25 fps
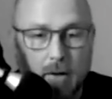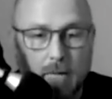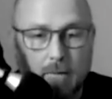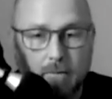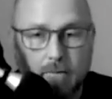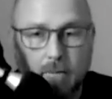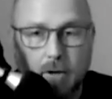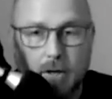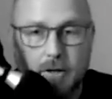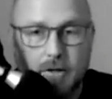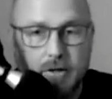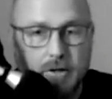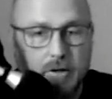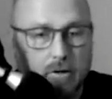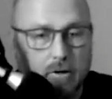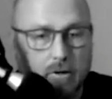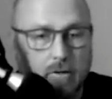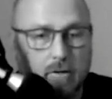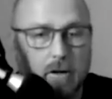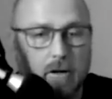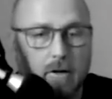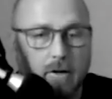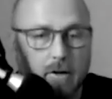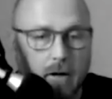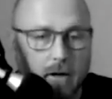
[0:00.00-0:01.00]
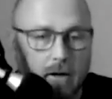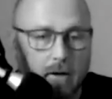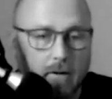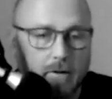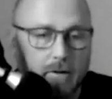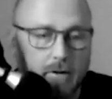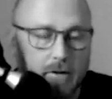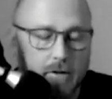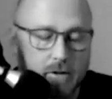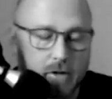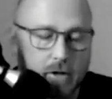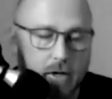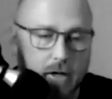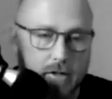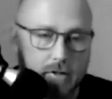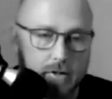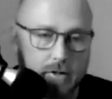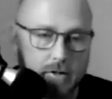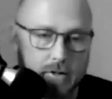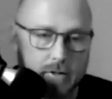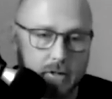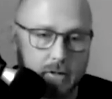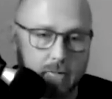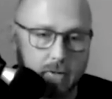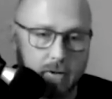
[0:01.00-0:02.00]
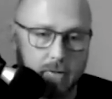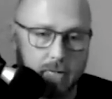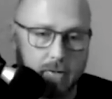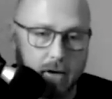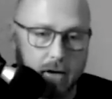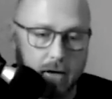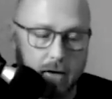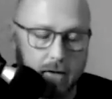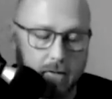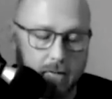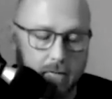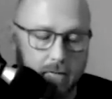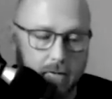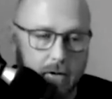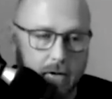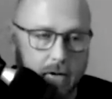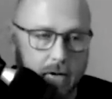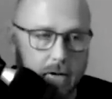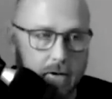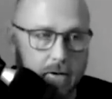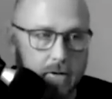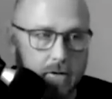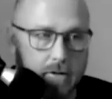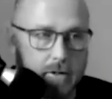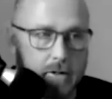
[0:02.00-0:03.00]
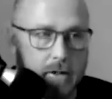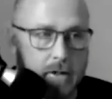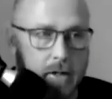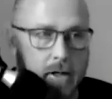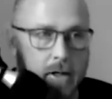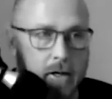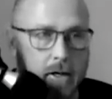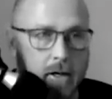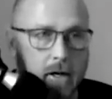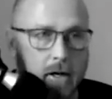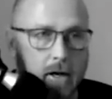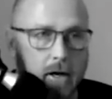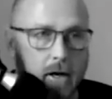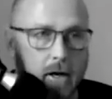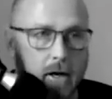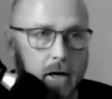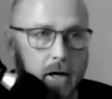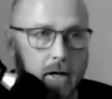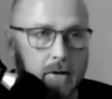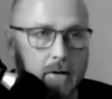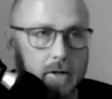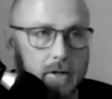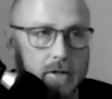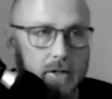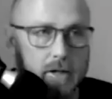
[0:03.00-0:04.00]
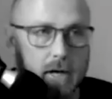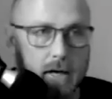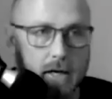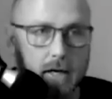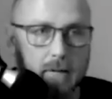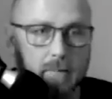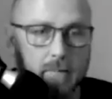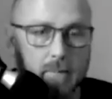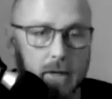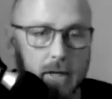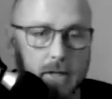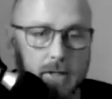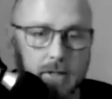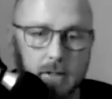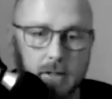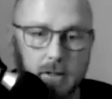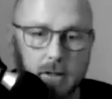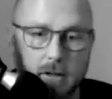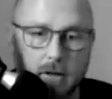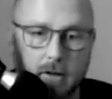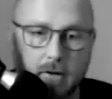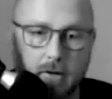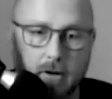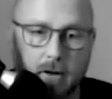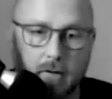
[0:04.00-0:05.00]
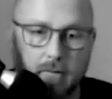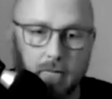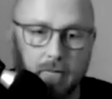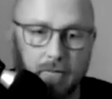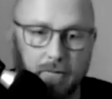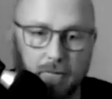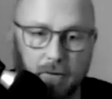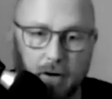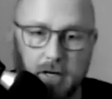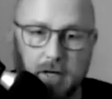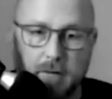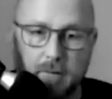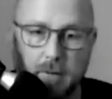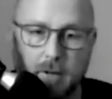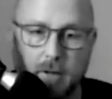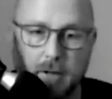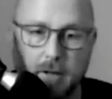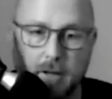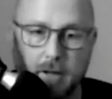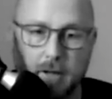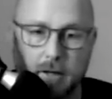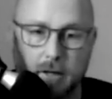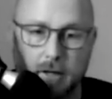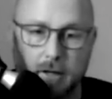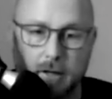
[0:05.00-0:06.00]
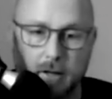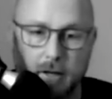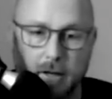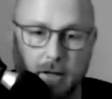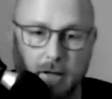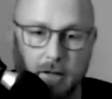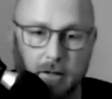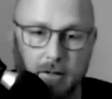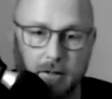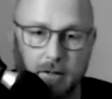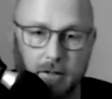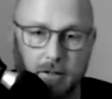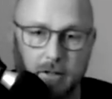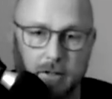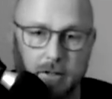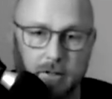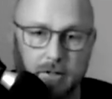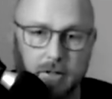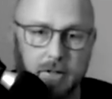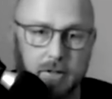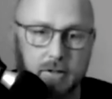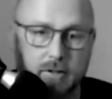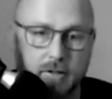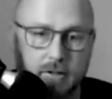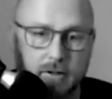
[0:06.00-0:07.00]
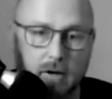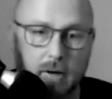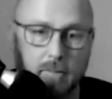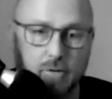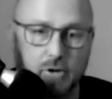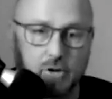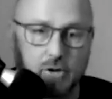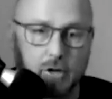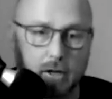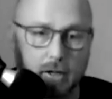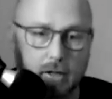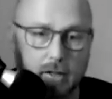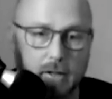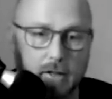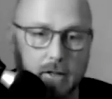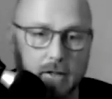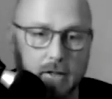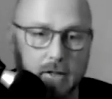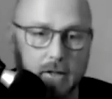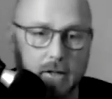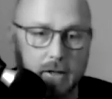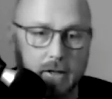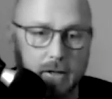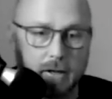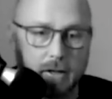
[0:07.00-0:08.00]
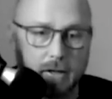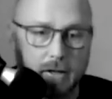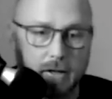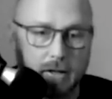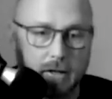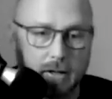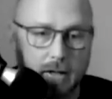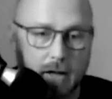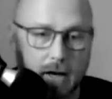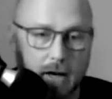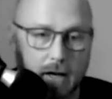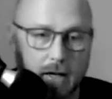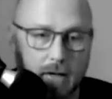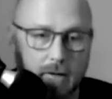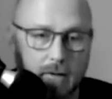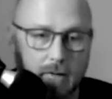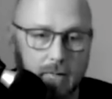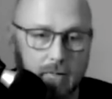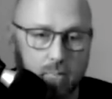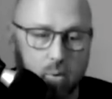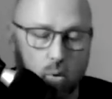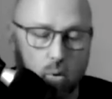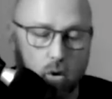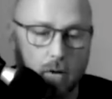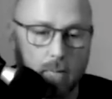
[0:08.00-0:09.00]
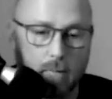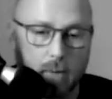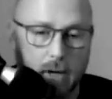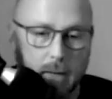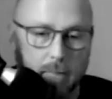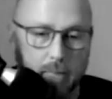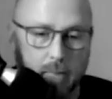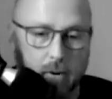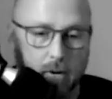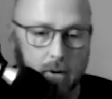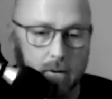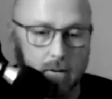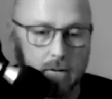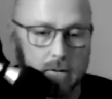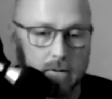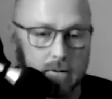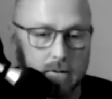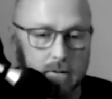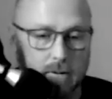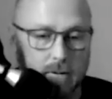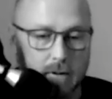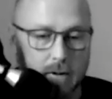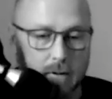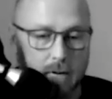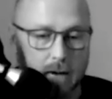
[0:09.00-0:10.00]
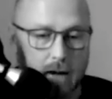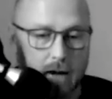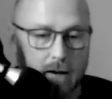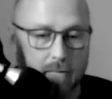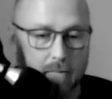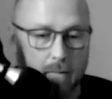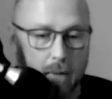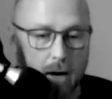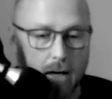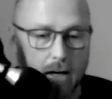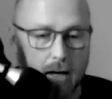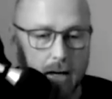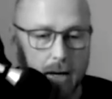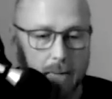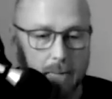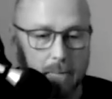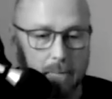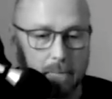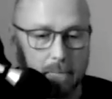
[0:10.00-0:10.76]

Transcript: but it's certainly a lot of the discussions that we've had over the years. The second piece, and fundamentally, it is this assumption that poor people don't have money.